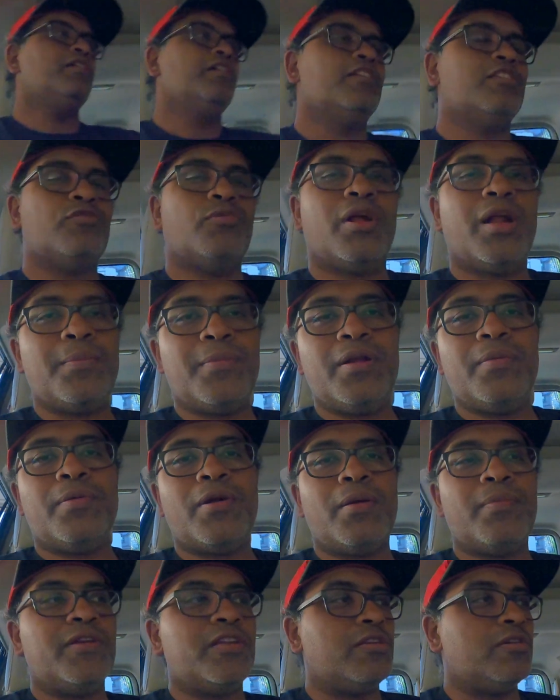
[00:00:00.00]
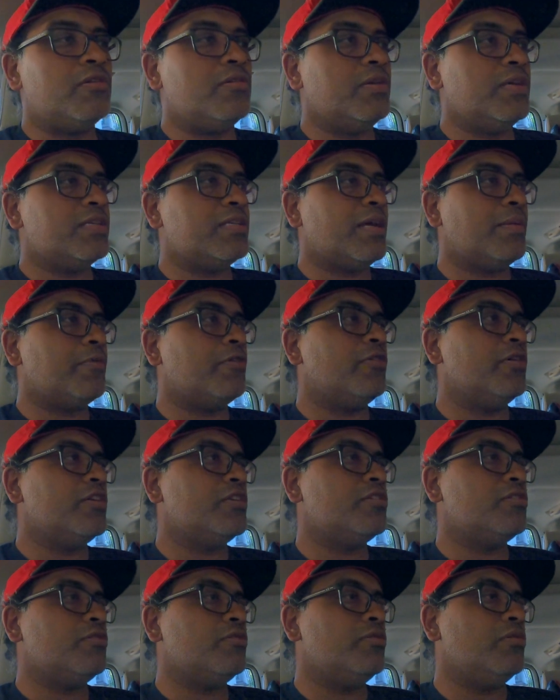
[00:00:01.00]
So what I'm going to probably do is I'm
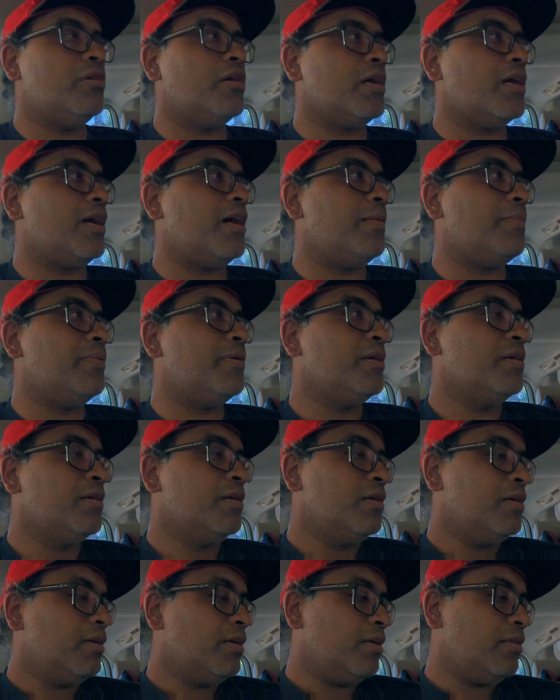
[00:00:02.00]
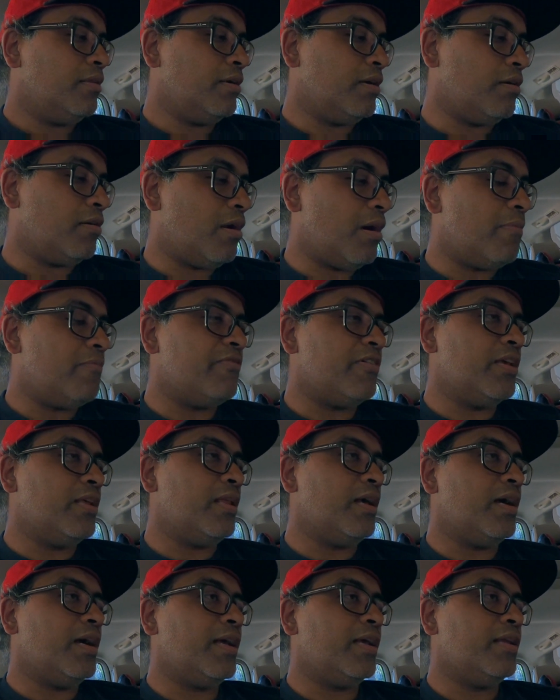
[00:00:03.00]
going to hook up the Grom
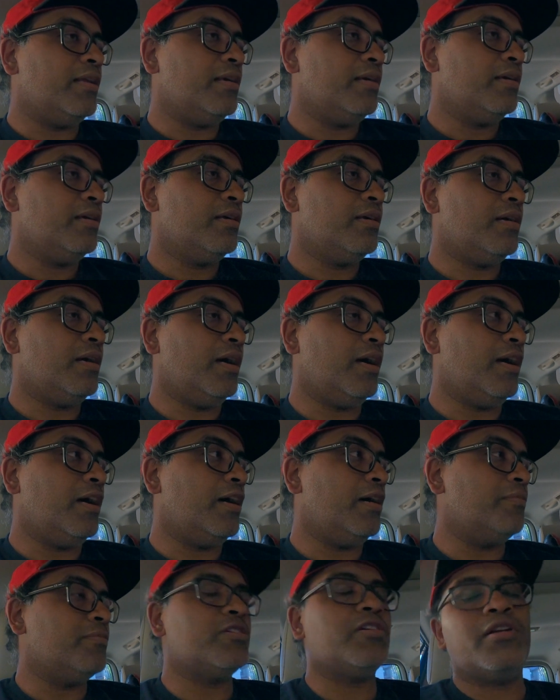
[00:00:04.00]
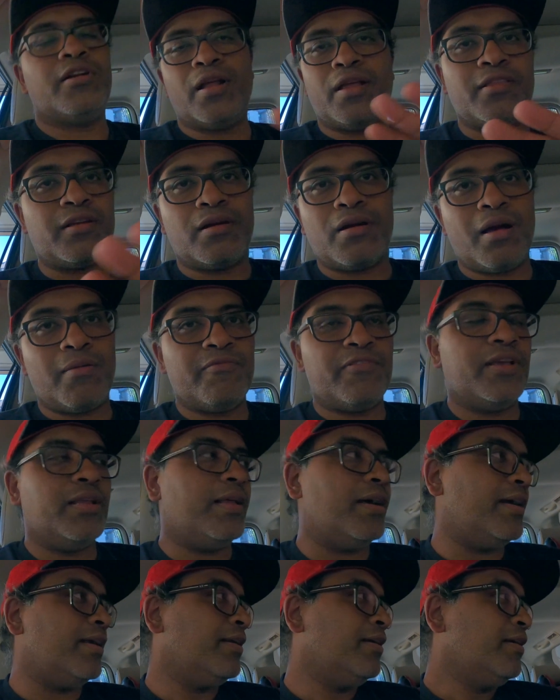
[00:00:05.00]
VLine. Sorry, not the Grom
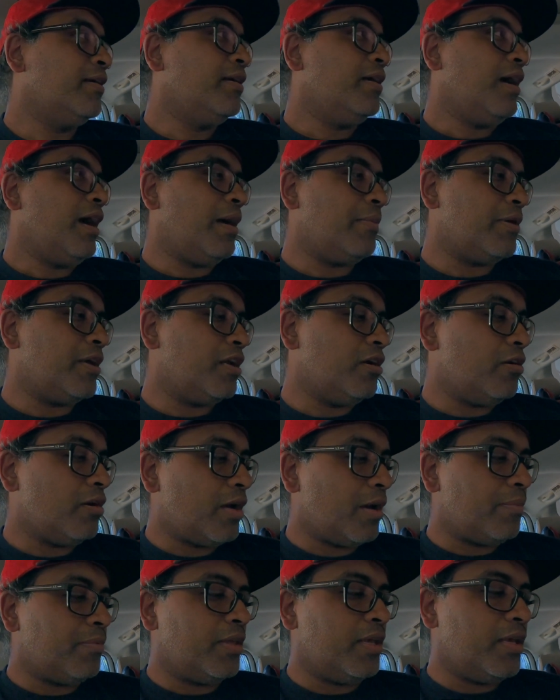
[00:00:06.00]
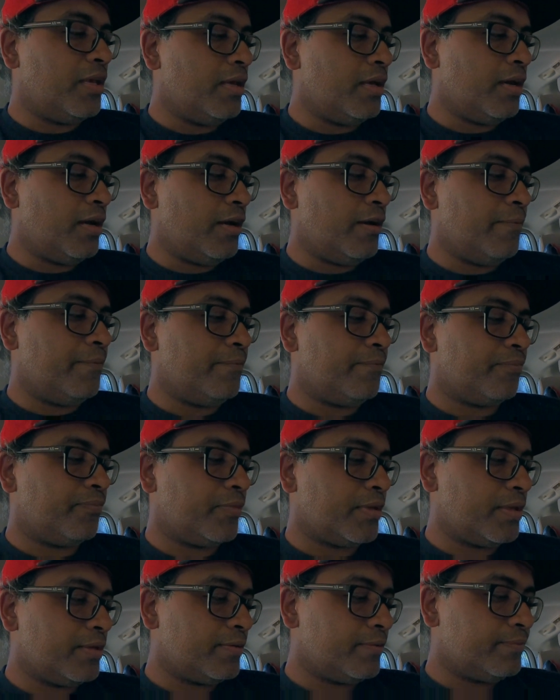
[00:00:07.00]
VLine. I'm going to hook up the
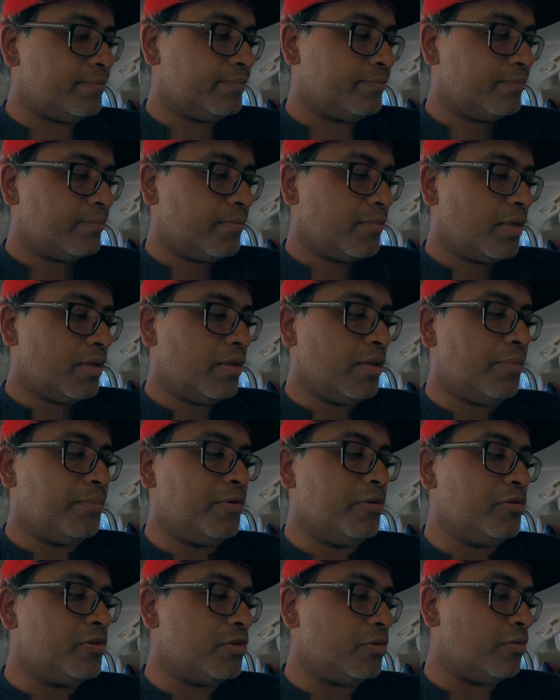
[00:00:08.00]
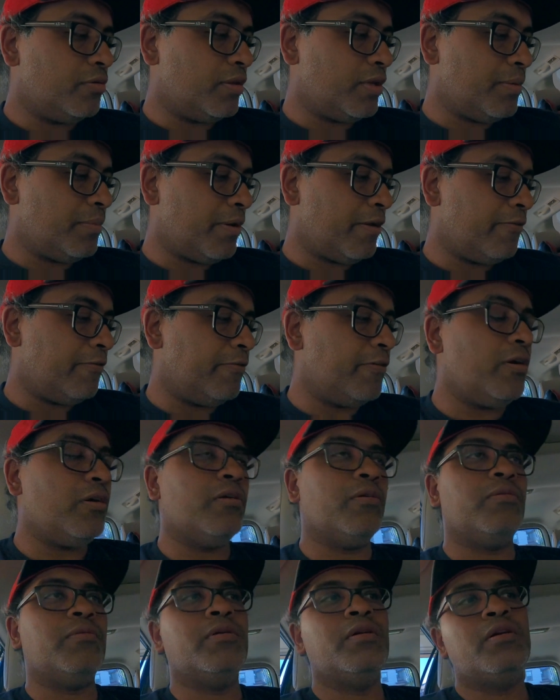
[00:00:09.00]
Bluetooth in my
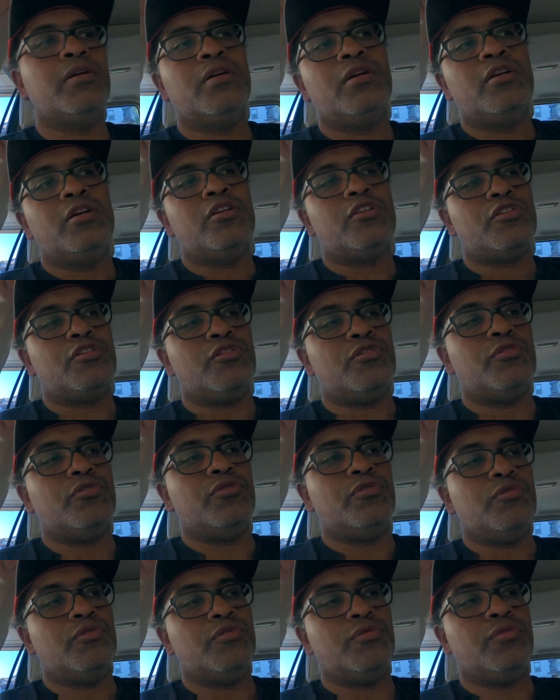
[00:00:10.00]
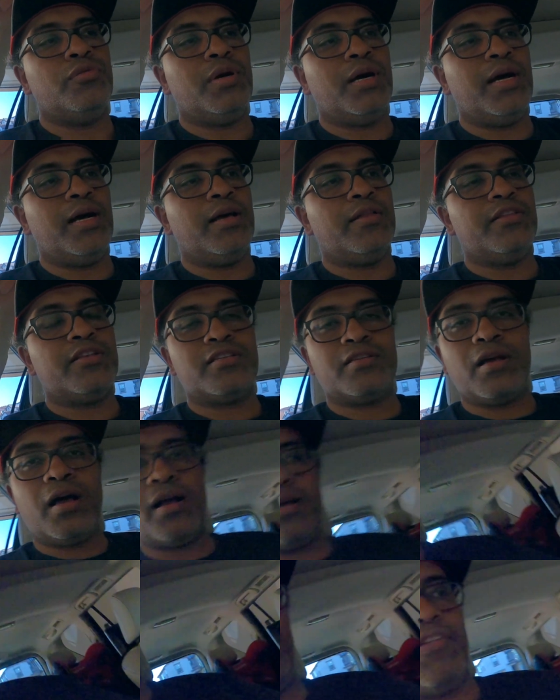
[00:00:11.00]
phone to the
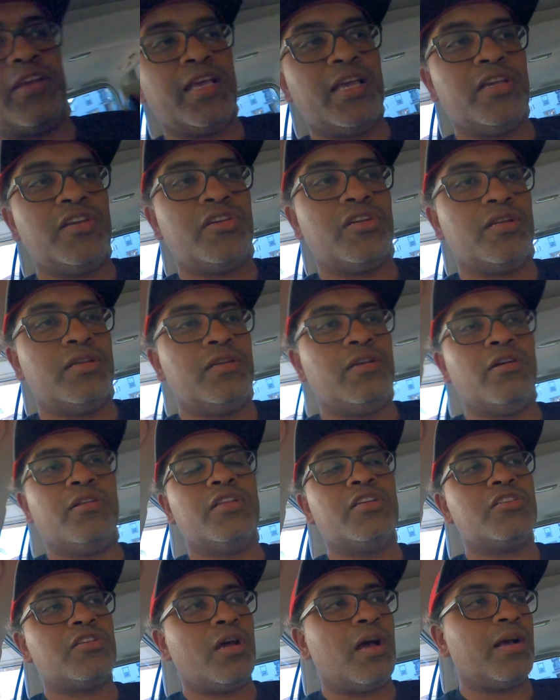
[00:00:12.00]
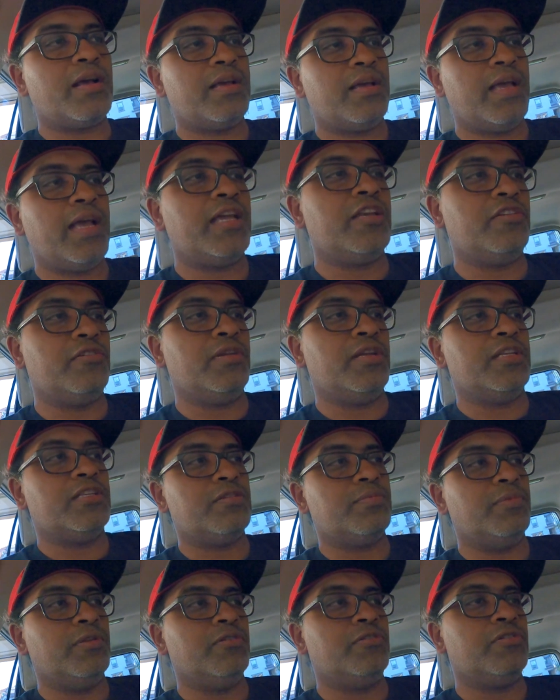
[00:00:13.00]
stock navigation, or the stock head
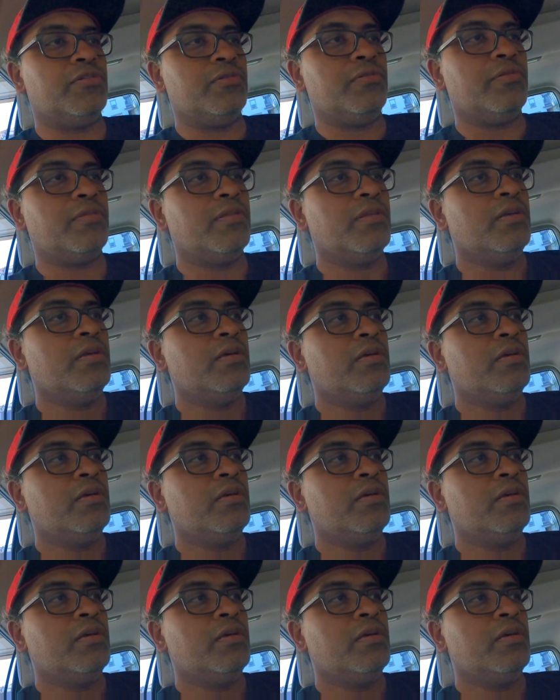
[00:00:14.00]
unit's Bluetooth.